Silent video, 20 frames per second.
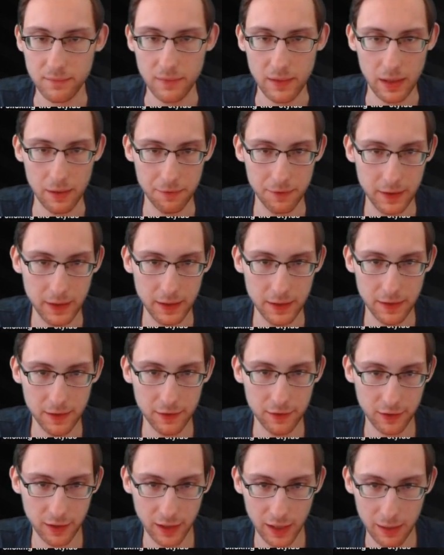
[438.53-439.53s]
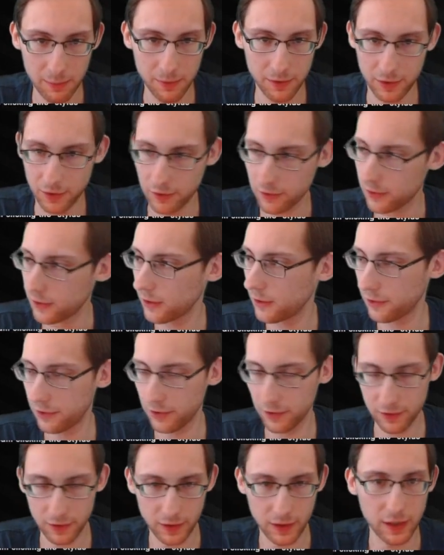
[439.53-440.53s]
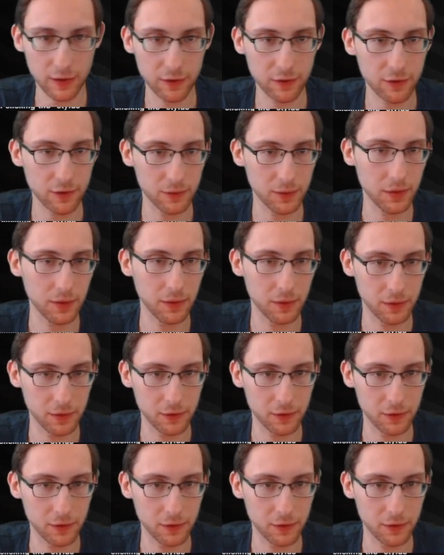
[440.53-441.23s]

I feel like this game is as close as it gets to it, though,